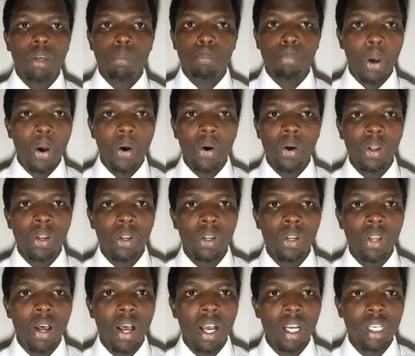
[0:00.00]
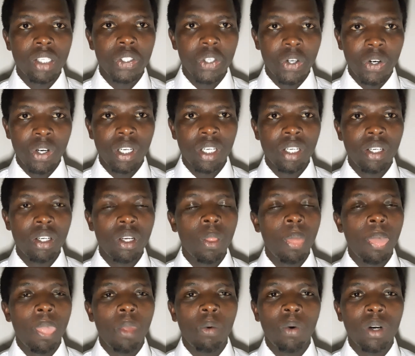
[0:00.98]
Paul, John
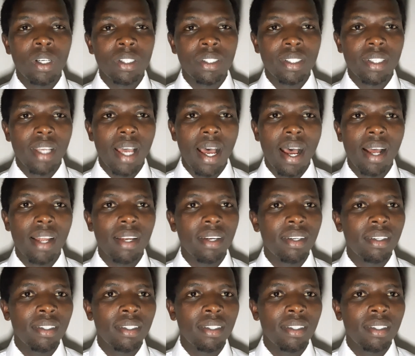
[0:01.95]
was a